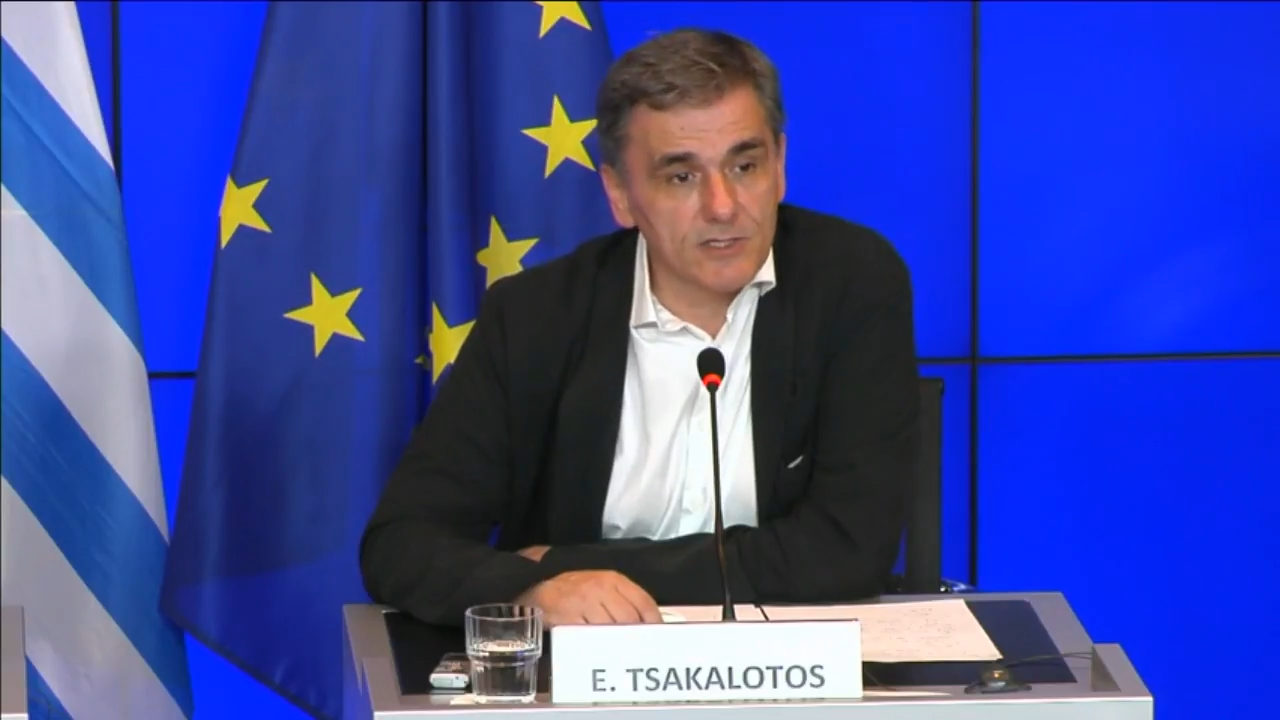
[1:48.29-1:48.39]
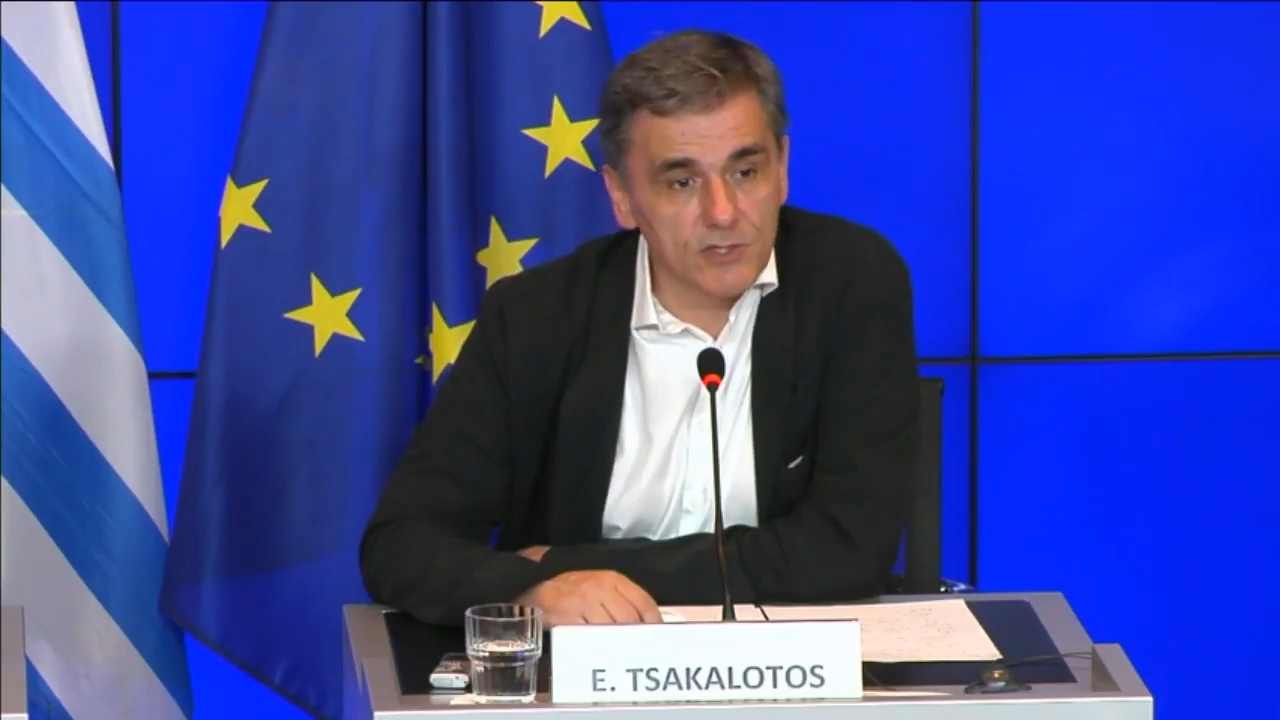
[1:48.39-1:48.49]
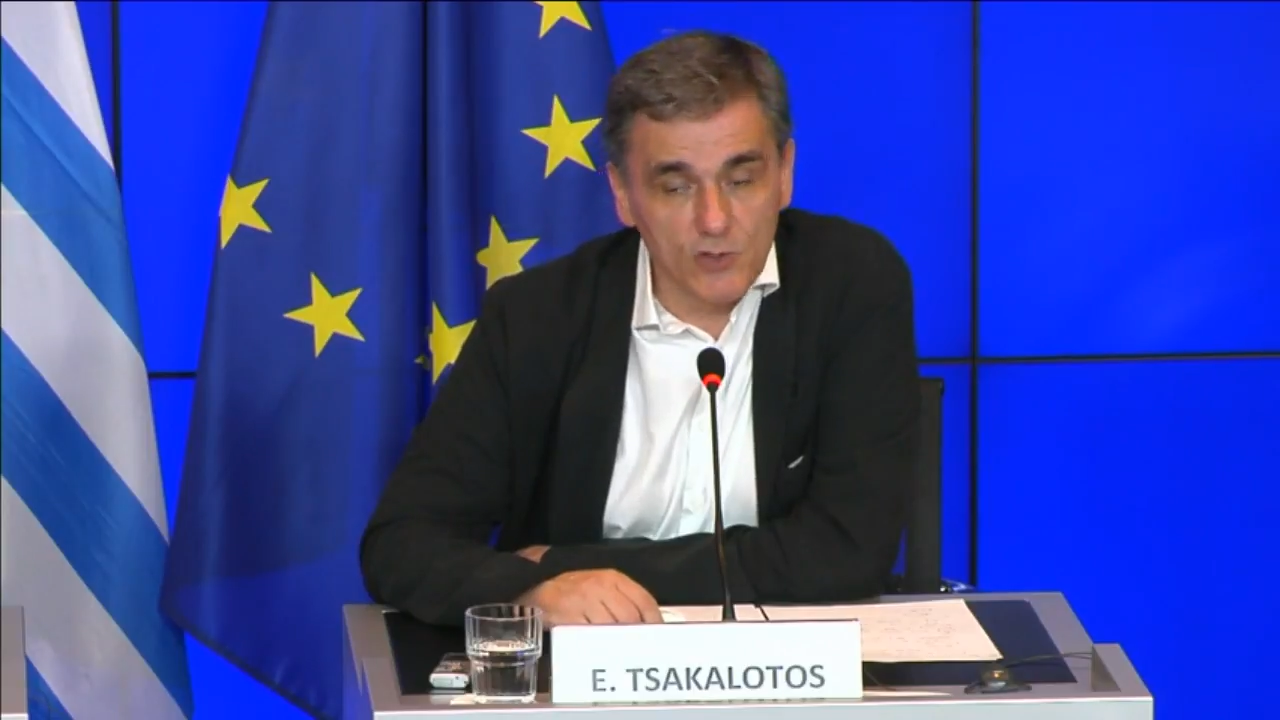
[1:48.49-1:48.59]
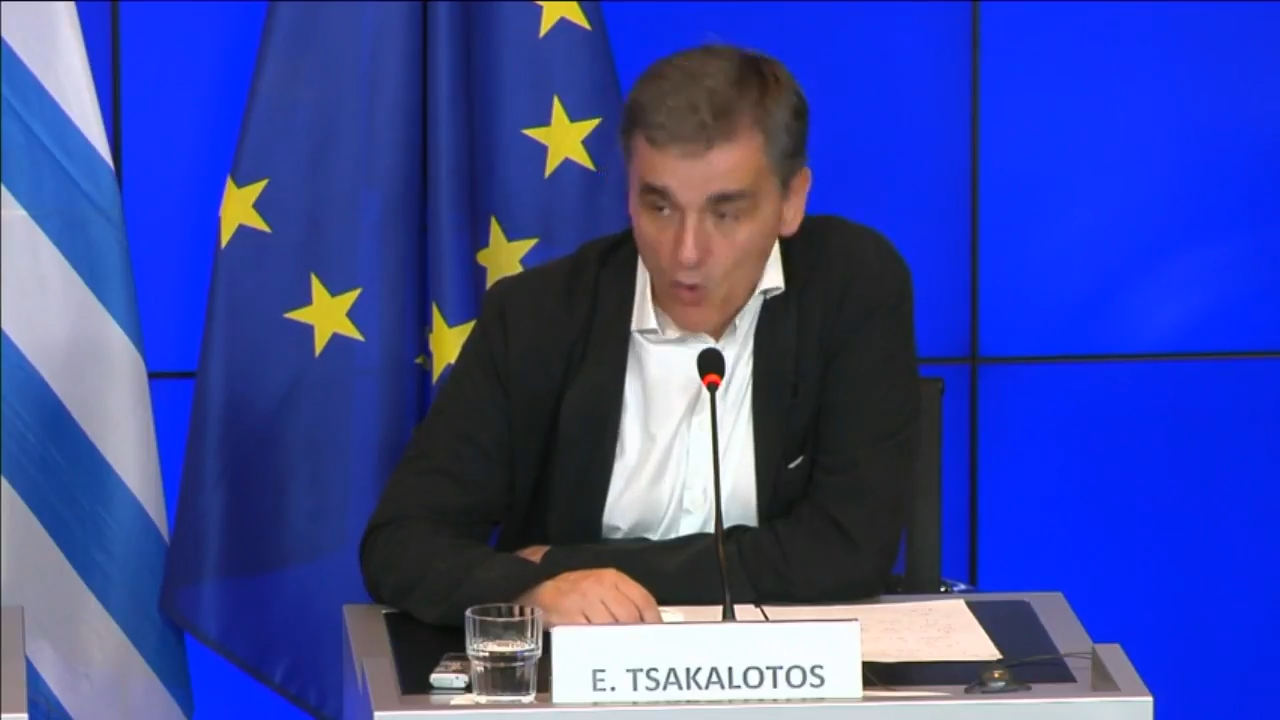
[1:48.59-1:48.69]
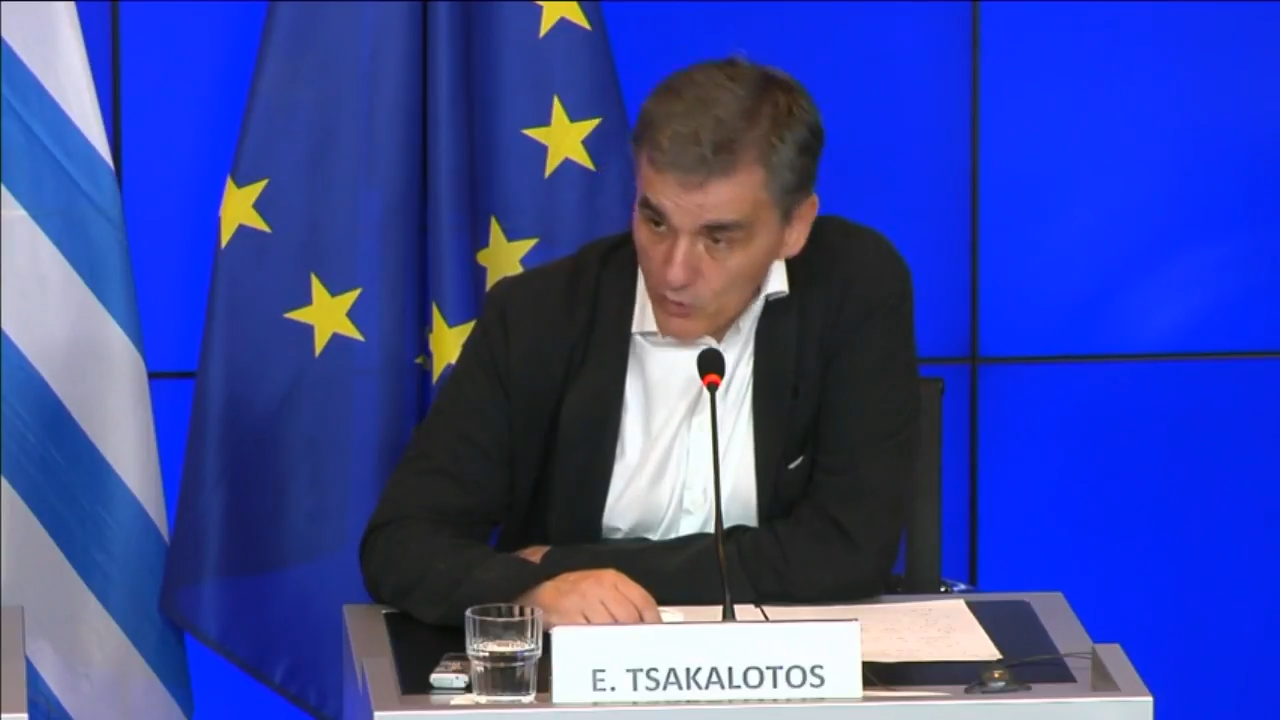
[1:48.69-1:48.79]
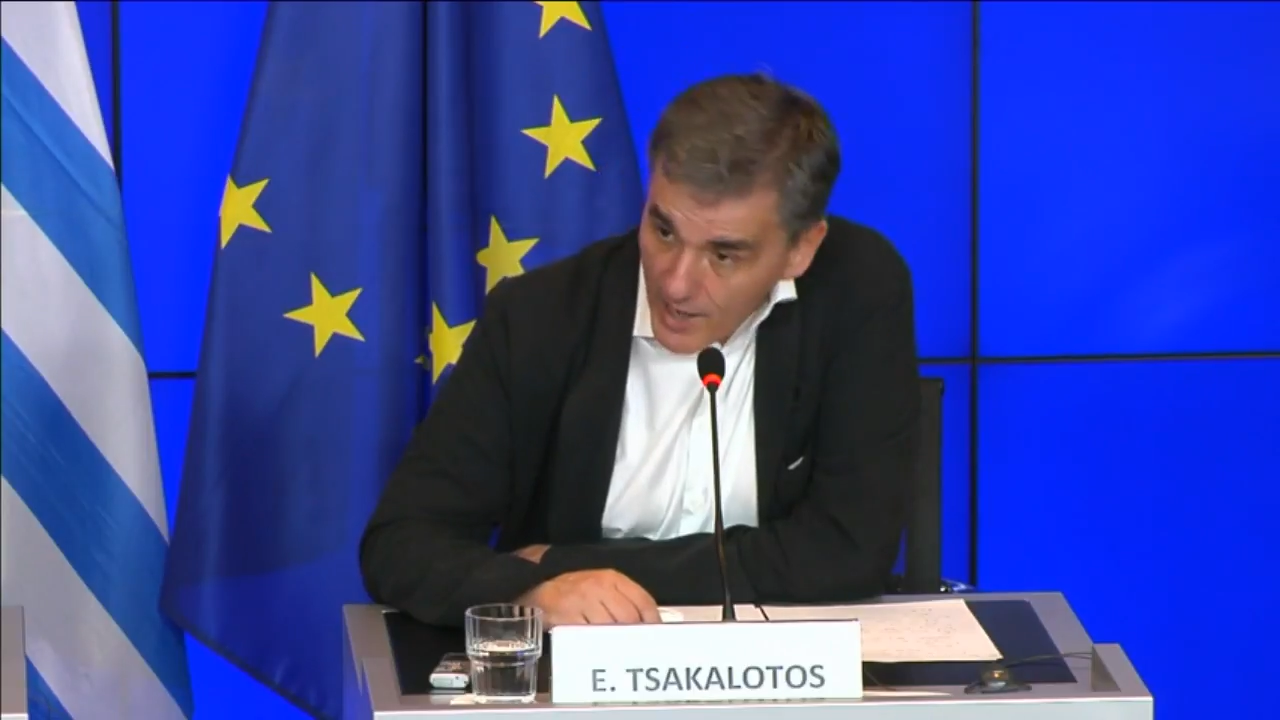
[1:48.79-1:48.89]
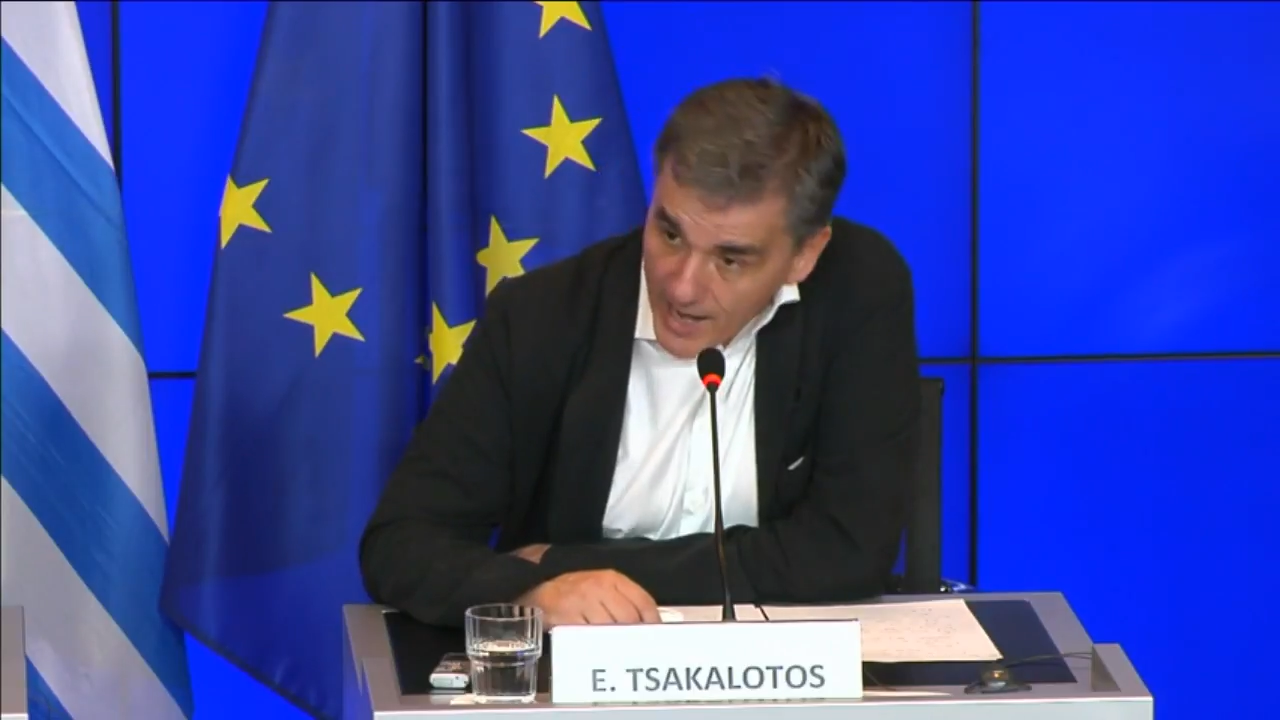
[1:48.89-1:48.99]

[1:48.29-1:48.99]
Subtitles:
to knock